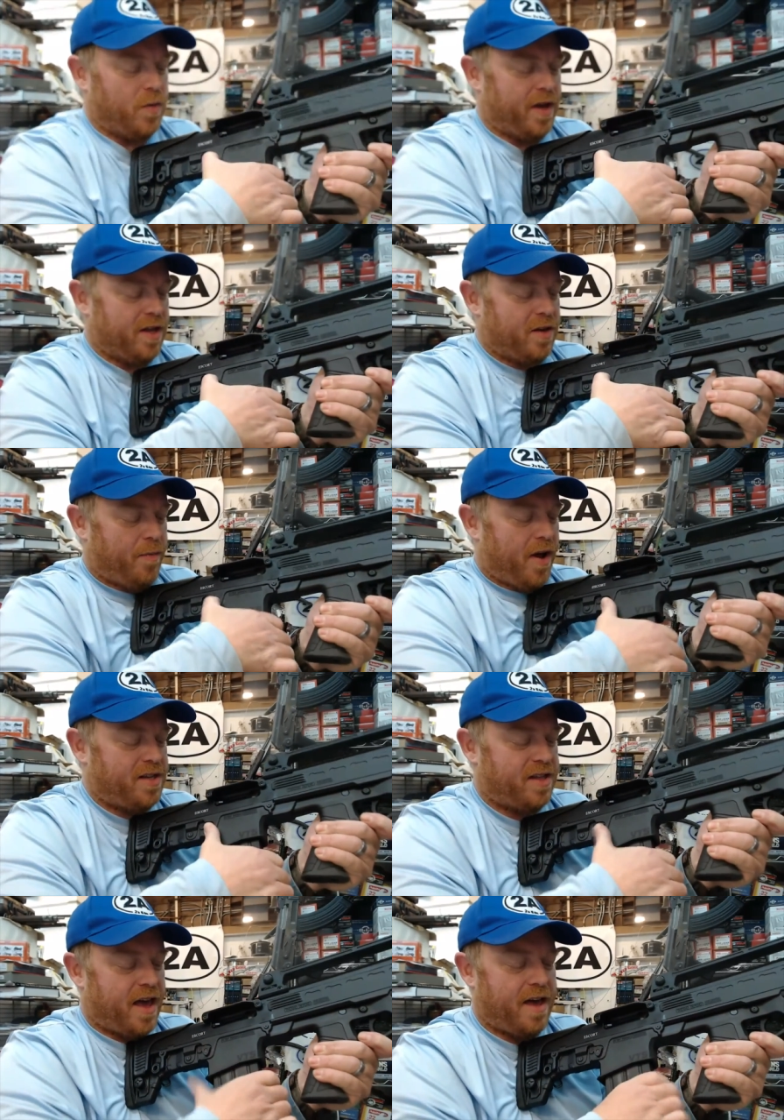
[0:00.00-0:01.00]
can depress
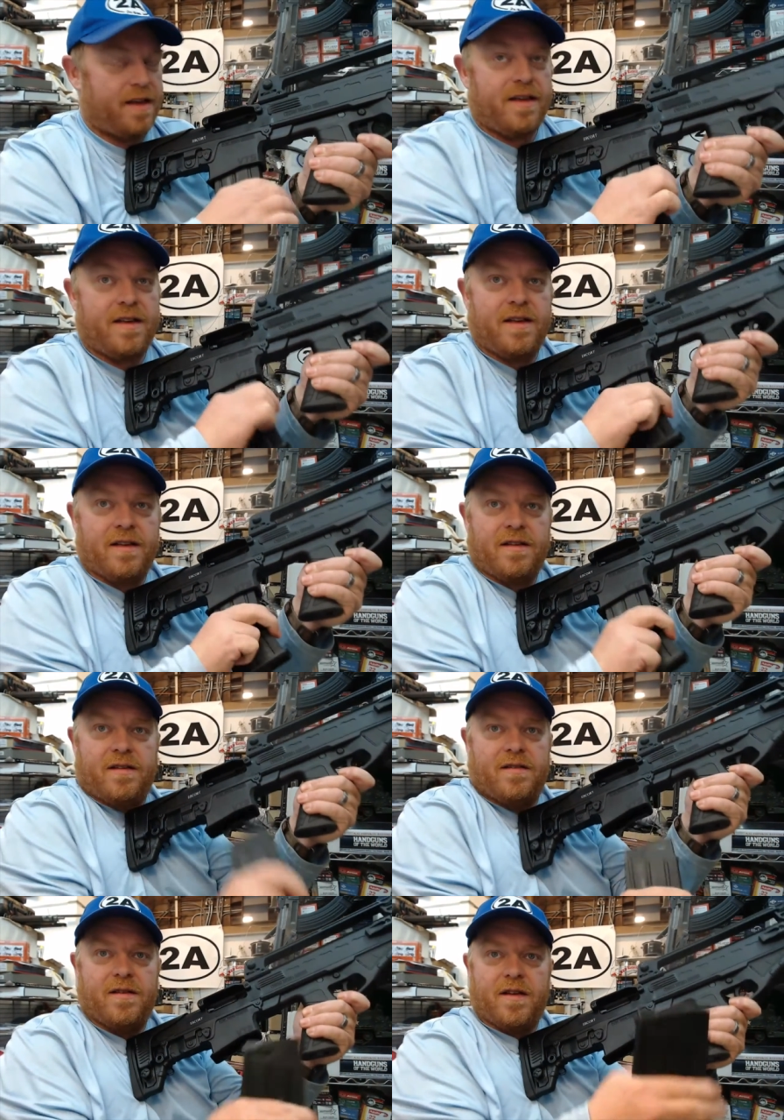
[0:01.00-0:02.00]
that
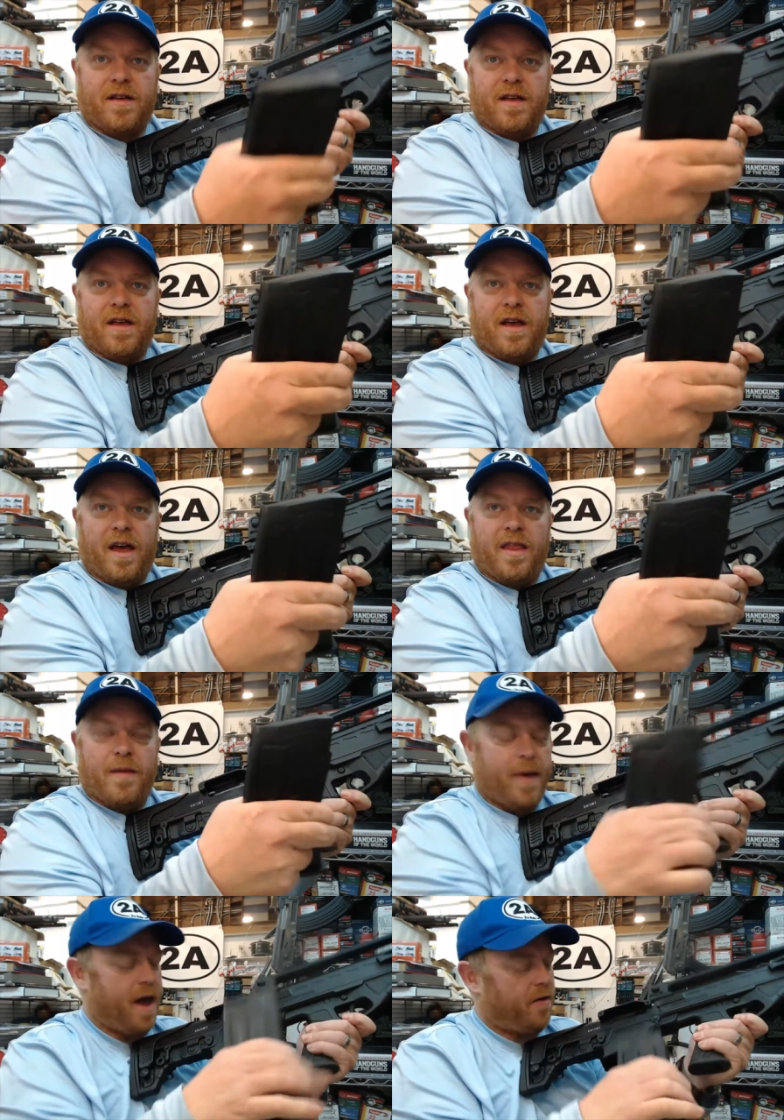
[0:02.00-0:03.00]
and the
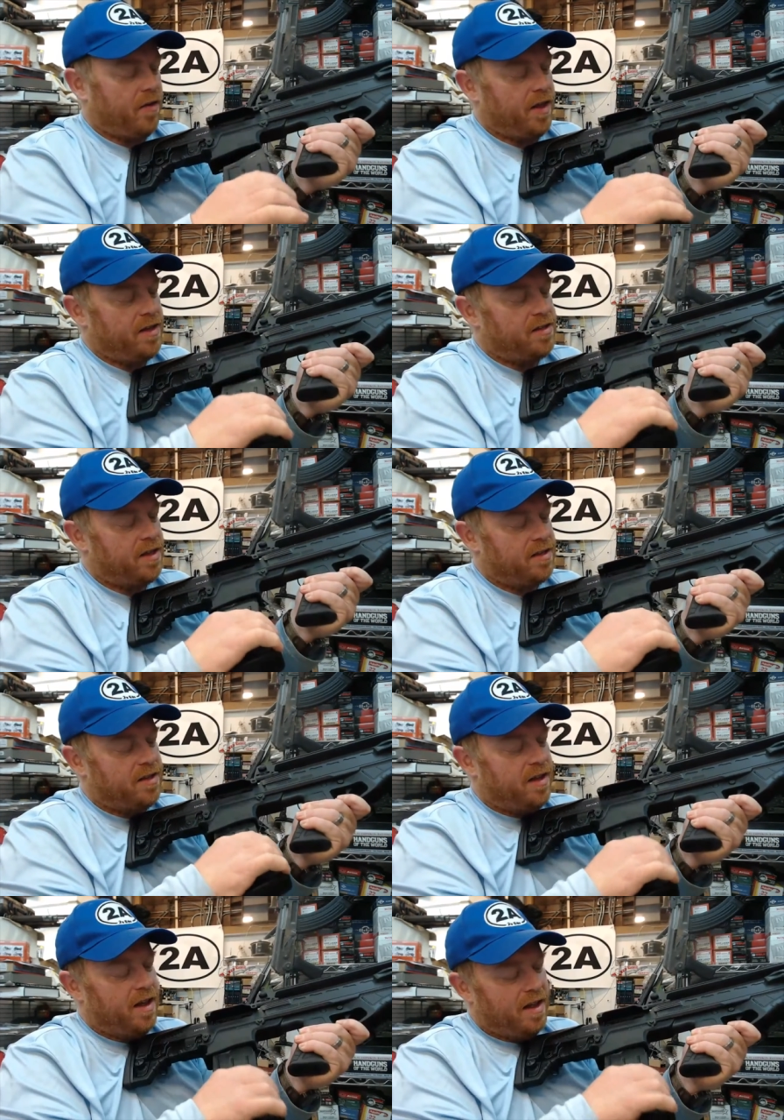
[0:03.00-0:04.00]
mag releases.
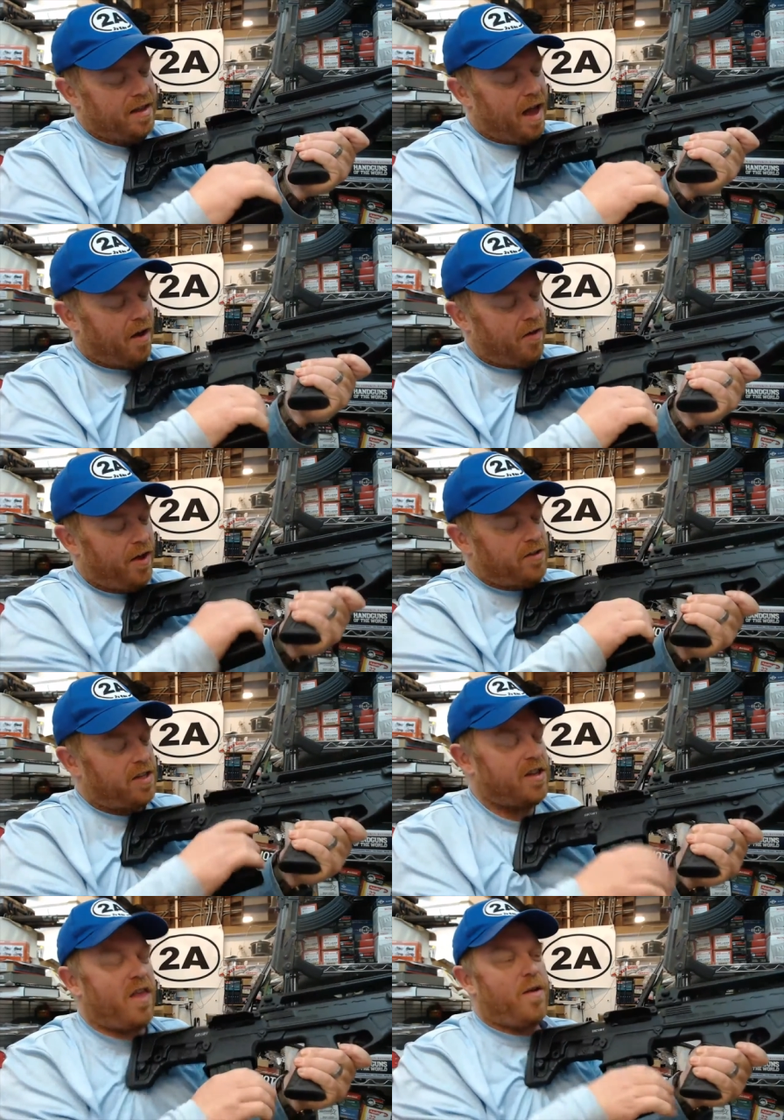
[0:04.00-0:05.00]
Now, here's
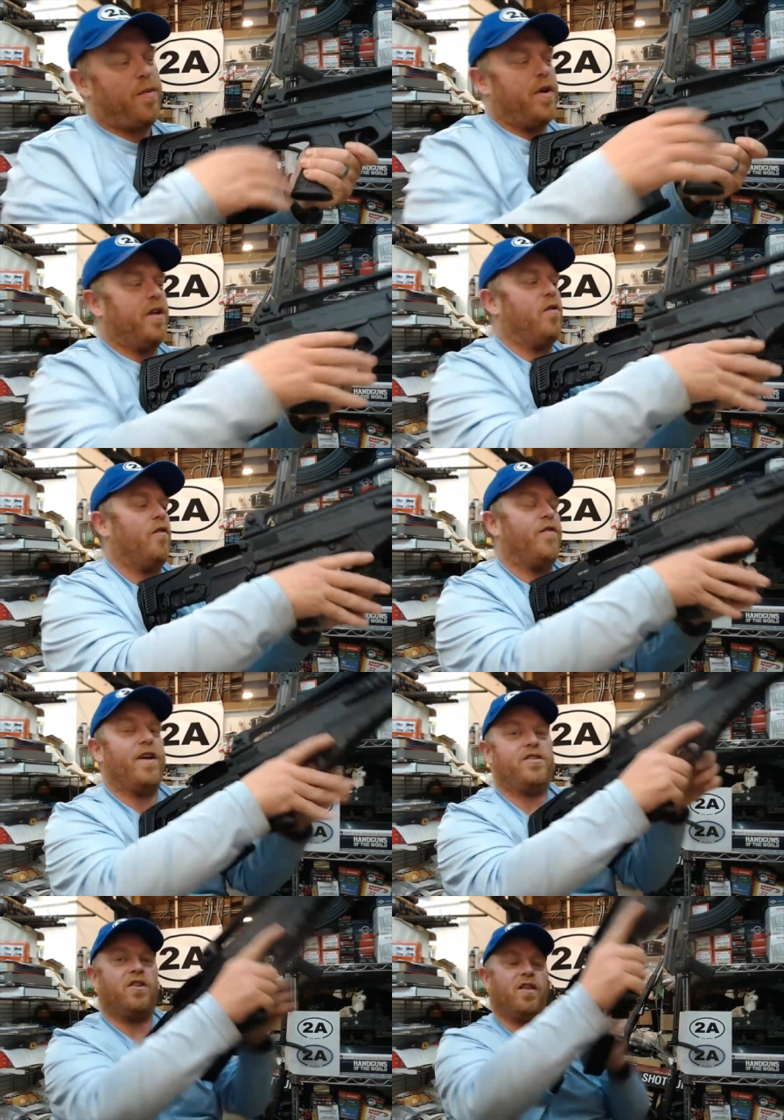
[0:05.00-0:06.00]
another pretty cool
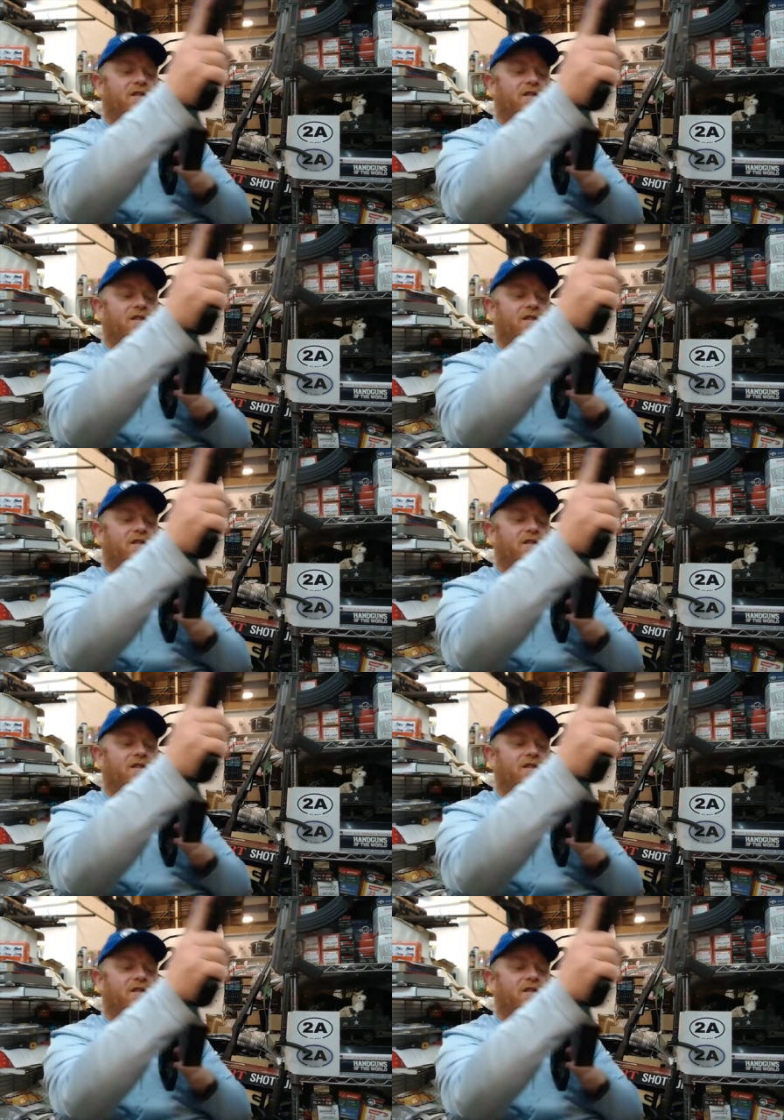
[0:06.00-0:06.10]
feature. Let's